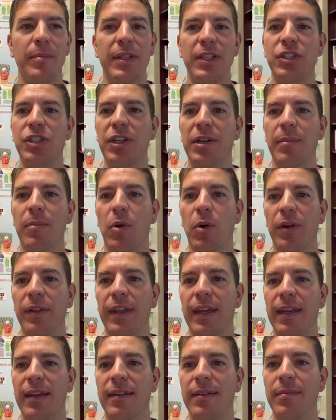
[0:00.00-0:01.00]
this year more
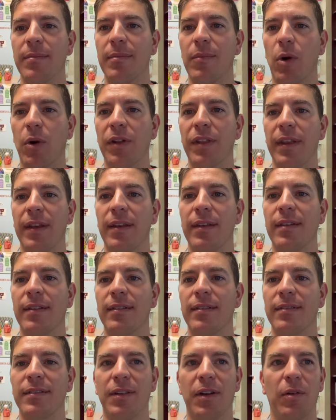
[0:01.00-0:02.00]
than more than
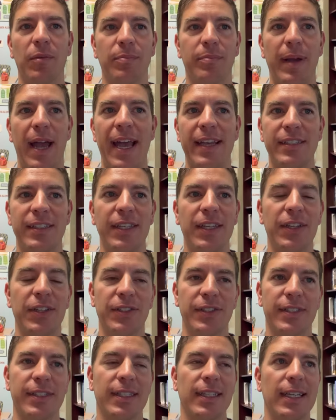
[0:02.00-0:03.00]
you know past
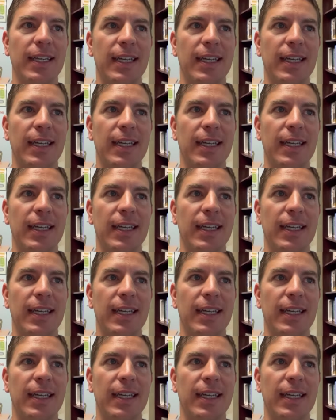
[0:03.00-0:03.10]
years.